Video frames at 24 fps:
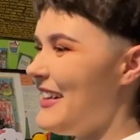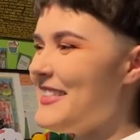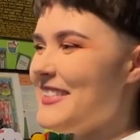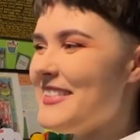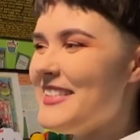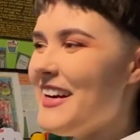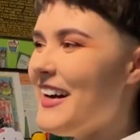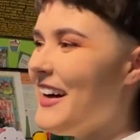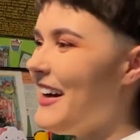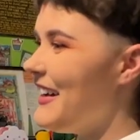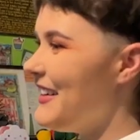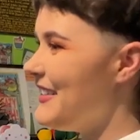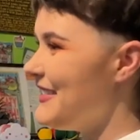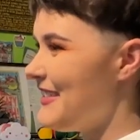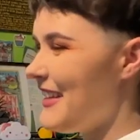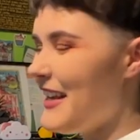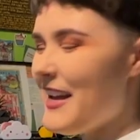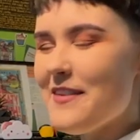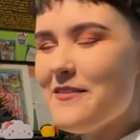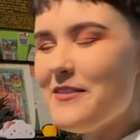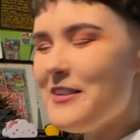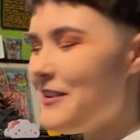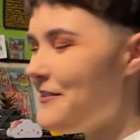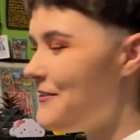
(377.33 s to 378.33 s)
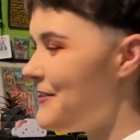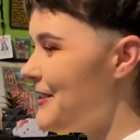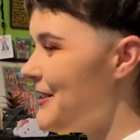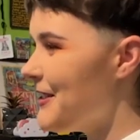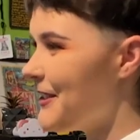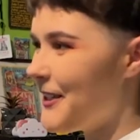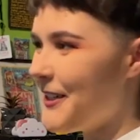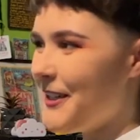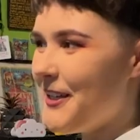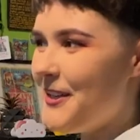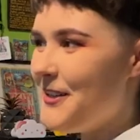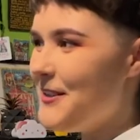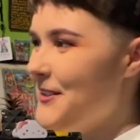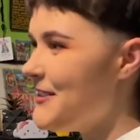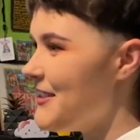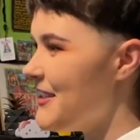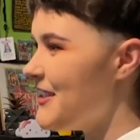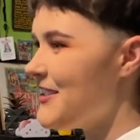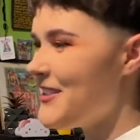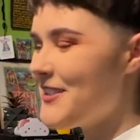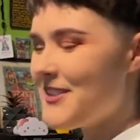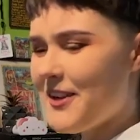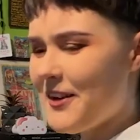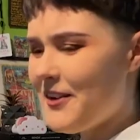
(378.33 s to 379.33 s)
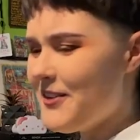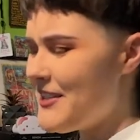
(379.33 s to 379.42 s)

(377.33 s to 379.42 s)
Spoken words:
nice. Even if you're not going to use it, just go